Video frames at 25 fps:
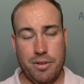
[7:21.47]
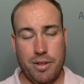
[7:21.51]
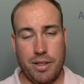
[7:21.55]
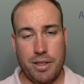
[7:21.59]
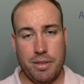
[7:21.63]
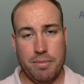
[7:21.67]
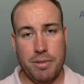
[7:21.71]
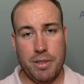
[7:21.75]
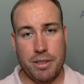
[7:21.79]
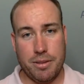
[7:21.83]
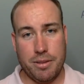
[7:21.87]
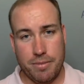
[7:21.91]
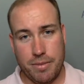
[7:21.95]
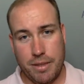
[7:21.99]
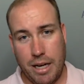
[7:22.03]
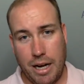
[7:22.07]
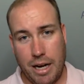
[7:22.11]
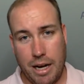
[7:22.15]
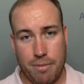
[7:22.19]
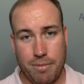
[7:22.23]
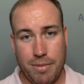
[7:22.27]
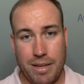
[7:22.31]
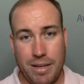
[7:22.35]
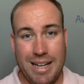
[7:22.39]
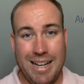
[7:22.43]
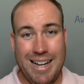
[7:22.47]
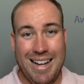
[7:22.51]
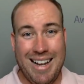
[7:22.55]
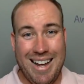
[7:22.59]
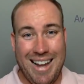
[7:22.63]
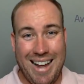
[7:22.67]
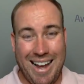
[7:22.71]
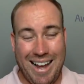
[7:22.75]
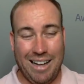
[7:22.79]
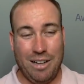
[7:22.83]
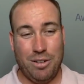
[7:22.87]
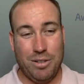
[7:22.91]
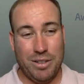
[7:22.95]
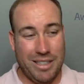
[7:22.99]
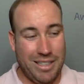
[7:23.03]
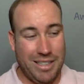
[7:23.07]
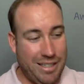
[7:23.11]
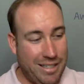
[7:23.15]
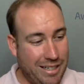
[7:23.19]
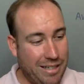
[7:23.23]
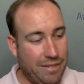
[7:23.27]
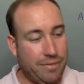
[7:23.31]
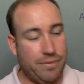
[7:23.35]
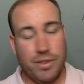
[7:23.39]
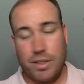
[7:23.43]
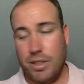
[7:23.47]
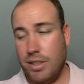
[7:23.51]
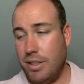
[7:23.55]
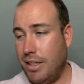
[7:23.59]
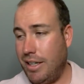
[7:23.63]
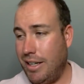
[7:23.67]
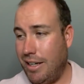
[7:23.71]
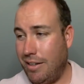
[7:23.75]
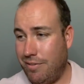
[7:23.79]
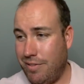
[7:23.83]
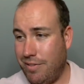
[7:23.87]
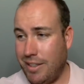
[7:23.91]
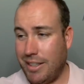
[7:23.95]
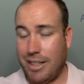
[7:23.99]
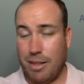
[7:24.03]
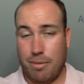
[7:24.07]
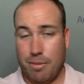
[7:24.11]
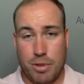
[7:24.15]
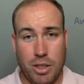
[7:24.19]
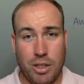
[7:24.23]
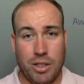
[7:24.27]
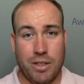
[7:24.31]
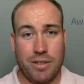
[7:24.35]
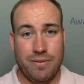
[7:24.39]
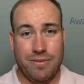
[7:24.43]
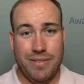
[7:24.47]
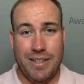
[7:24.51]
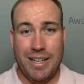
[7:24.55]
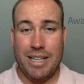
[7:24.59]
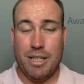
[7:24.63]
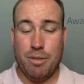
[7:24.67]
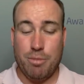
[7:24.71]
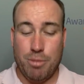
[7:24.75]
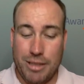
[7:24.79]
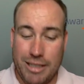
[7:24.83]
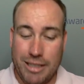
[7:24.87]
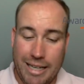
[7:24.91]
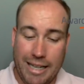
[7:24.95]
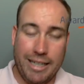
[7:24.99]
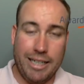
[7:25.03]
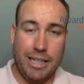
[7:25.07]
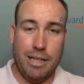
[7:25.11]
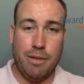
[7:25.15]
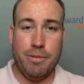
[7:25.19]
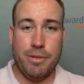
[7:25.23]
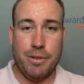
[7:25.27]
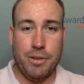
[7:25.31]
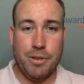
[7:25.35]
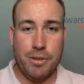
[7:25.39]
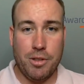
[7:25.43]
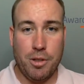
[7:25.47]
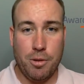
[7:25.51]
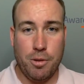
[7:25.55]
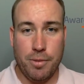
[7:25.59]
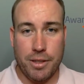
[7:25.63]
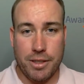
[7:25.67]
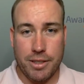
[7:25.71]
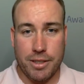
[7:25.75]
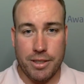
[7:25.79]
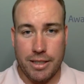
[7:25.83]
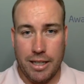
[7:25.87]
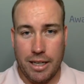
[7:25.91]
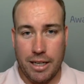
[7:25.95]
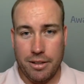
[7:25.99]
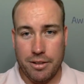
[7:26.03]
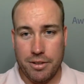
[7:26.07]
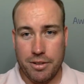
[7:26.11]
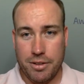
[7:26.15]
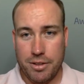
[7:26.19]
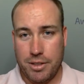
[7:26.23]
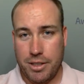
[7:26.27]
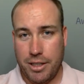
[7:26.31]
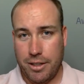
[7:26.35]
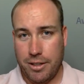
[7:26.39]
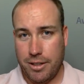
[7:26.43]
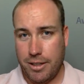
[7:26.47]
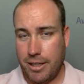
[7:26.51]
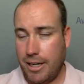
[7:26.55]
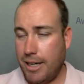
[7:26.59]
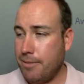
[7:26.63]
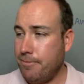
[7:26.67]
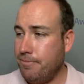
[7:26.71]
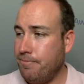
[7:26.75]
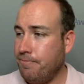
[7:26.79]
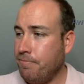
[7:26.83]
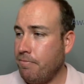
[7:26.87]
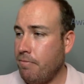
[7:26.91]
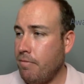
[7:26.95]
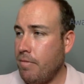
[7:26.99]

So I spent some time out in Denver, and I feel like I'm talking fast, but dadgummit, there's too much knowledge to share tonight.